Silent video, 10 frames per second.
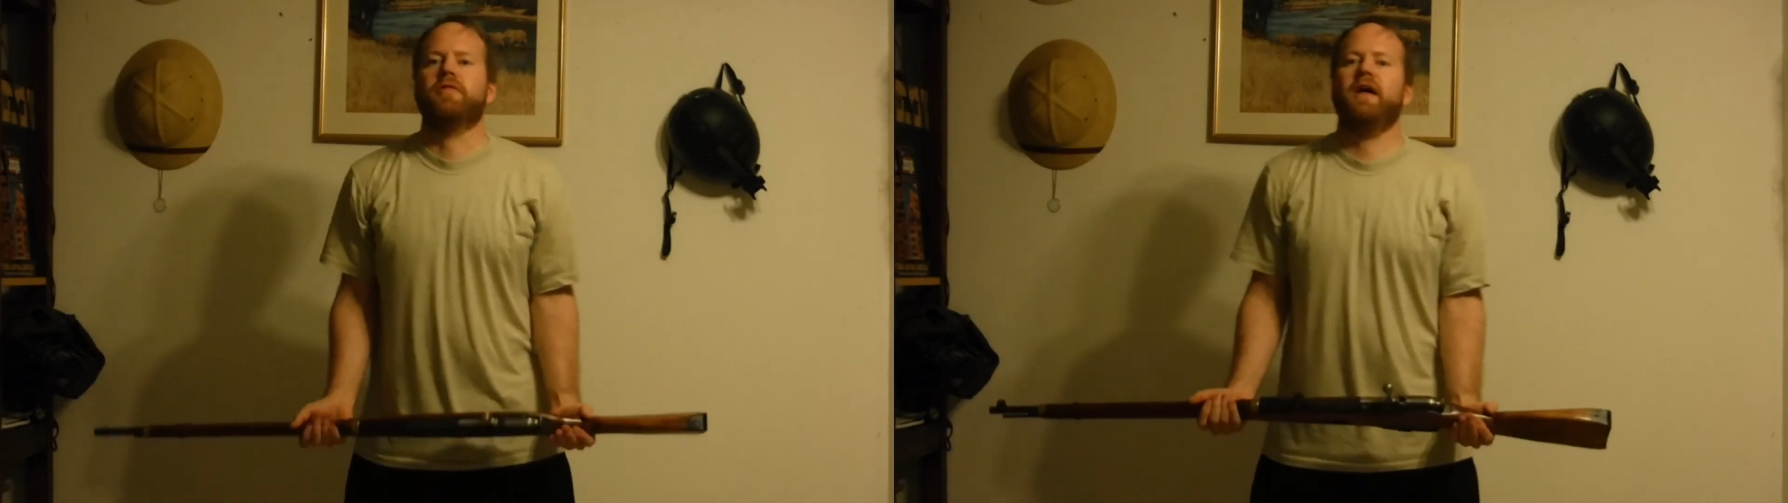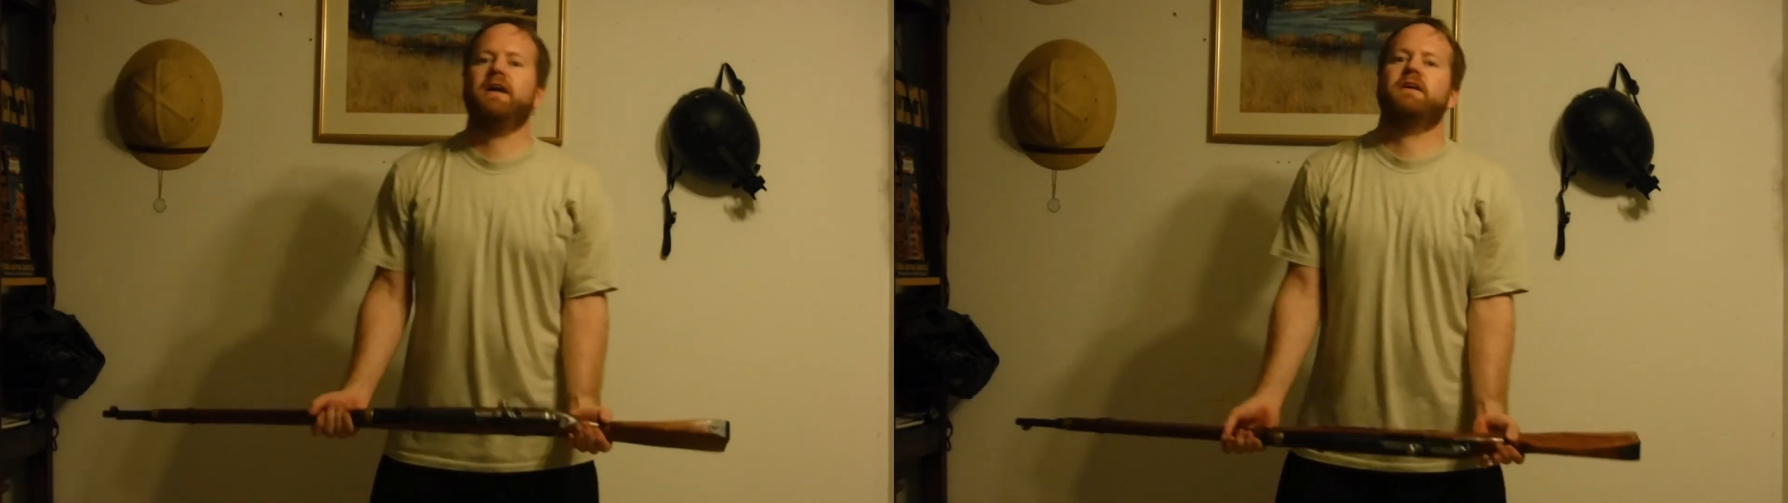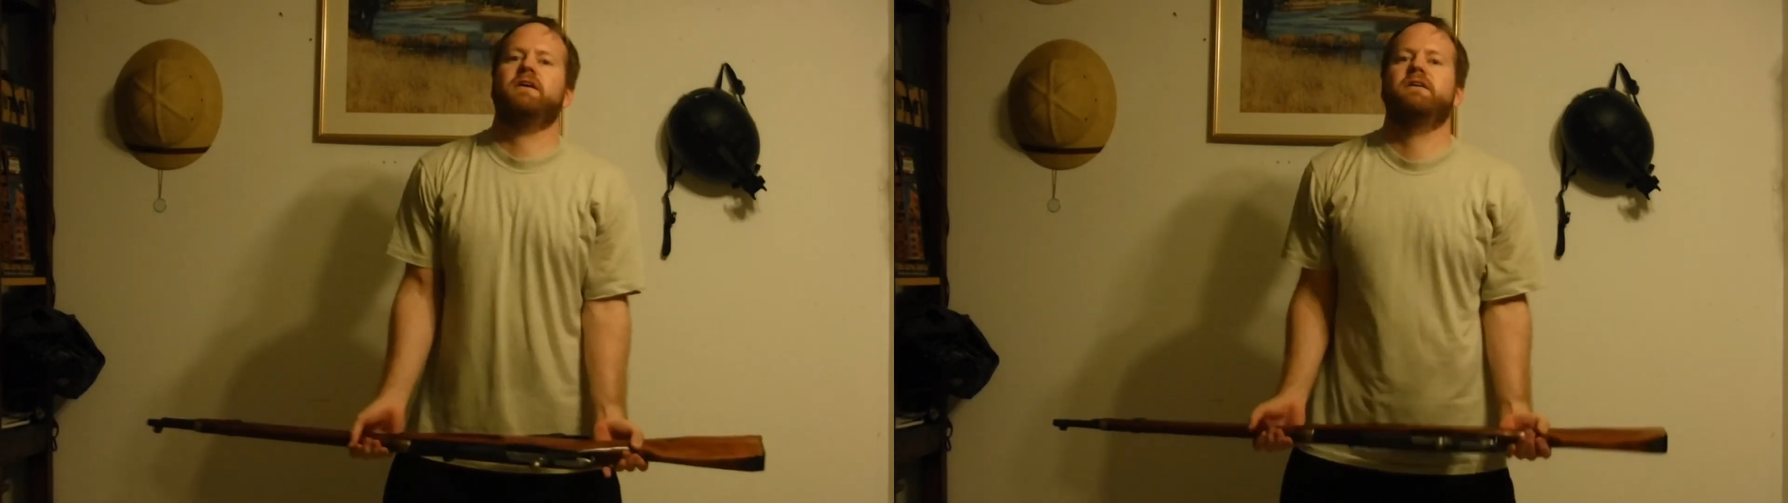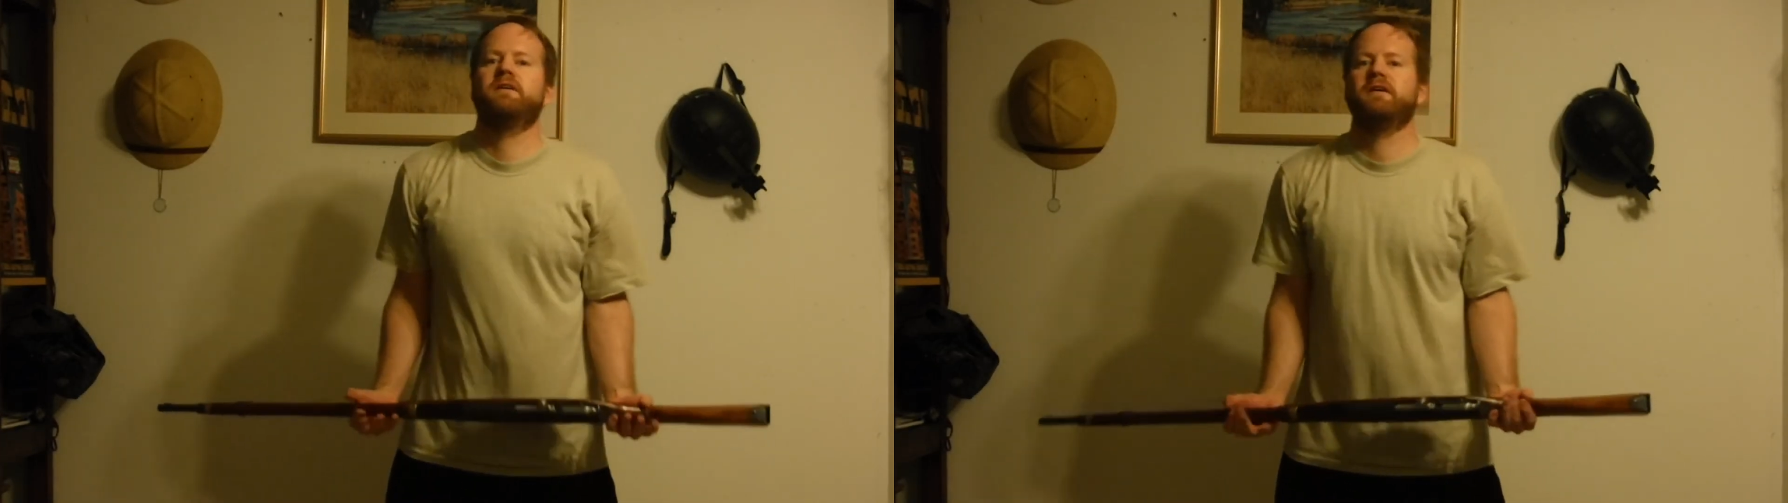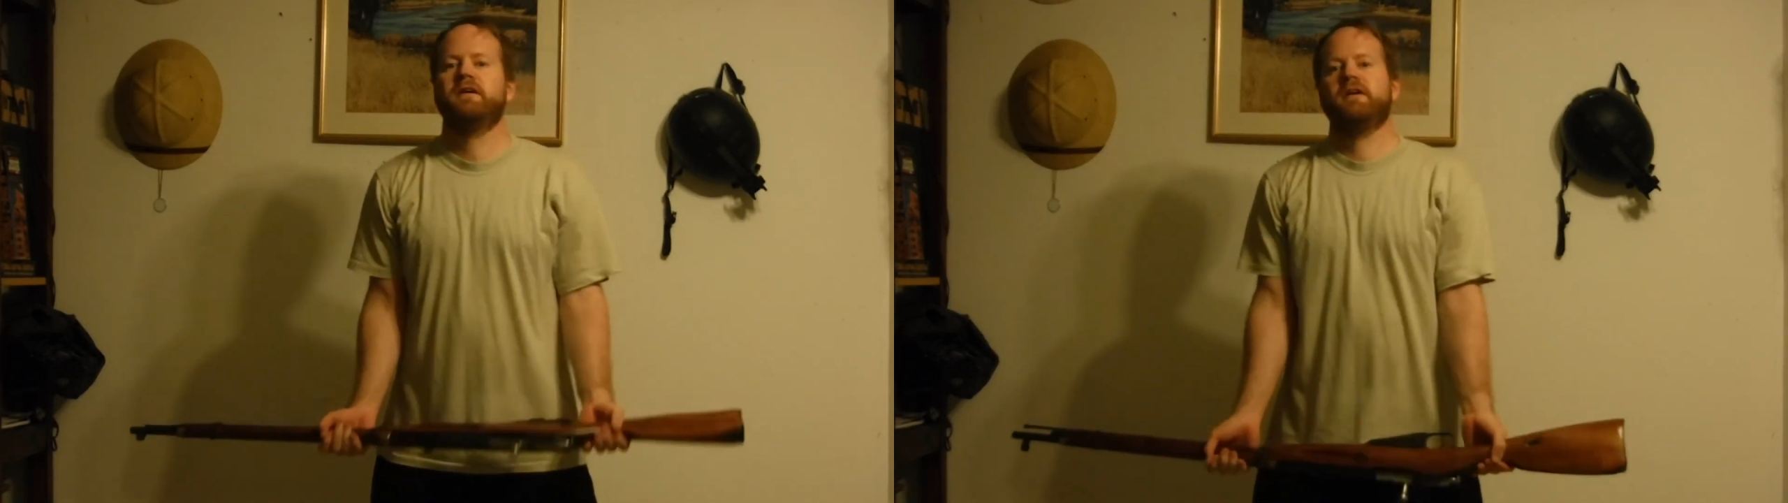that,
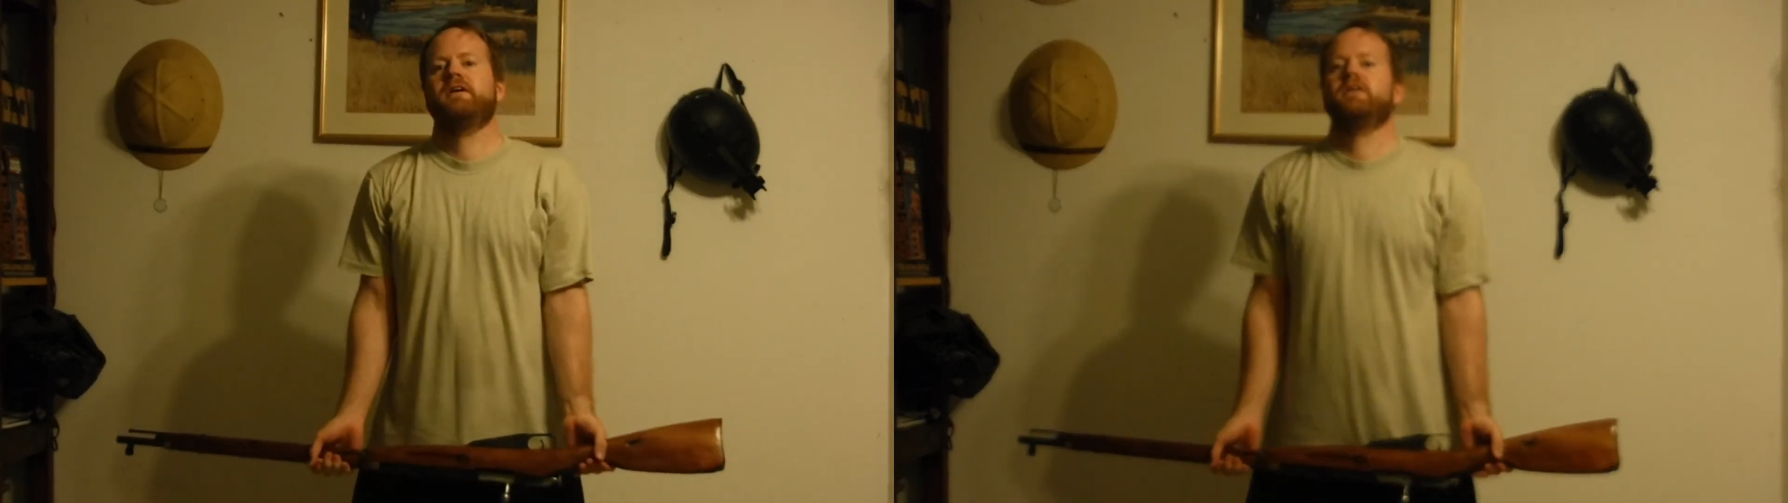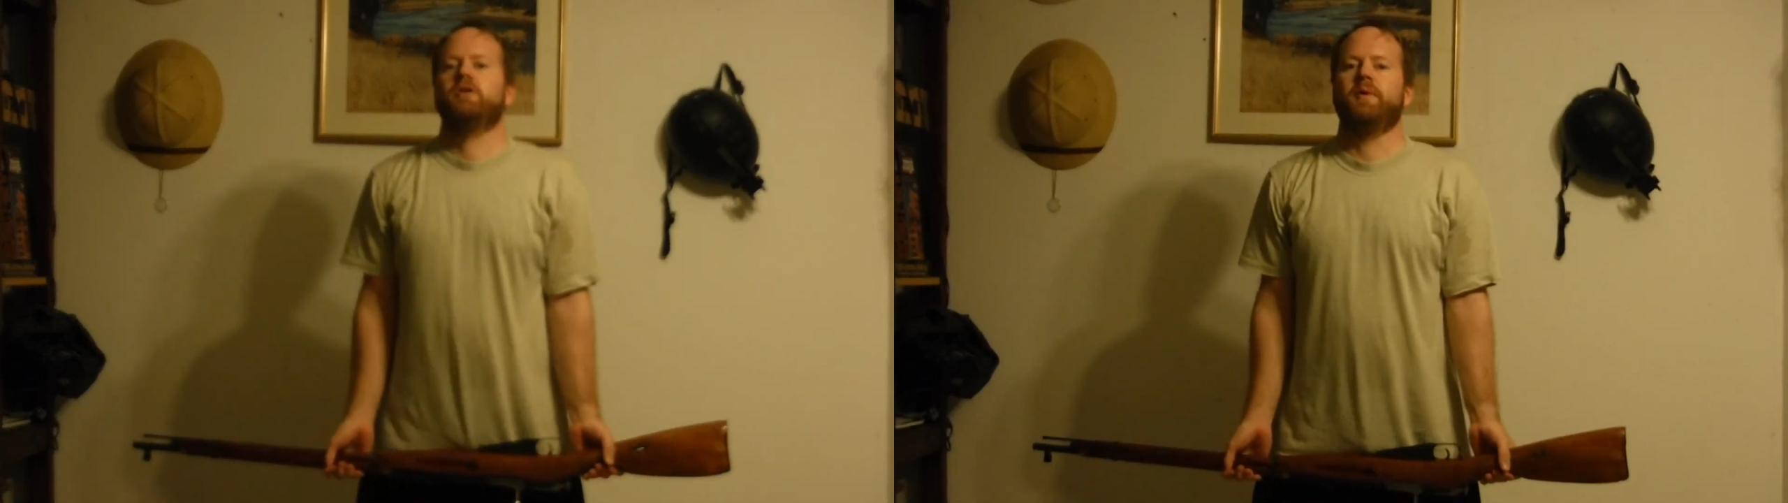you're